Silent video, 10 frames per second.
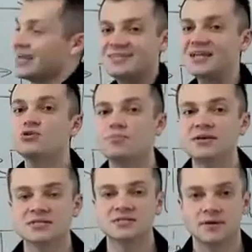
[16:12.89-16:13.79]
That's not your
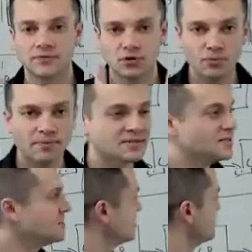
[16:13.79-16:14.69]
business. Your
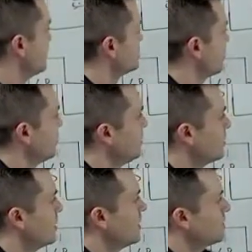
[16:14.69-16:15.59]
business is this right here.